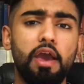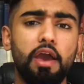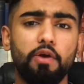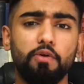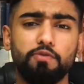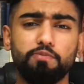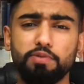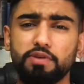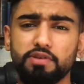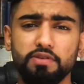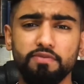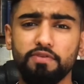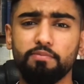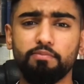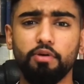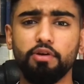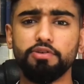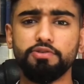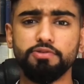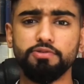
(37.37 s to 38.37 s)
was because of the
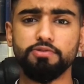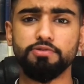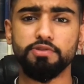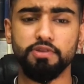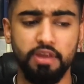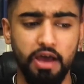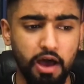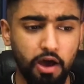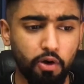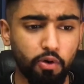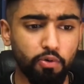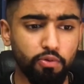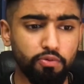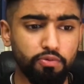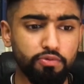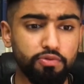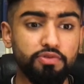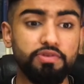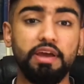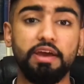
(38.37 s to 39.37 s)
modules and how
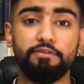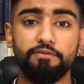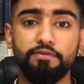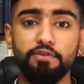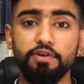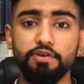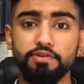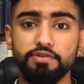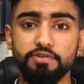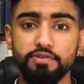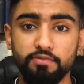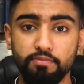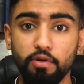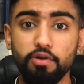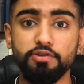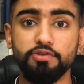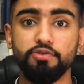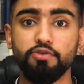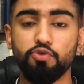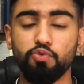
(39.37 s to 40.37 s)
diverse the
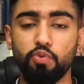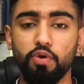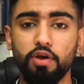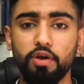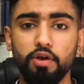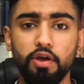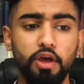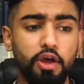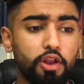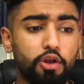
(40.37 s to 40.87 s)
modules were.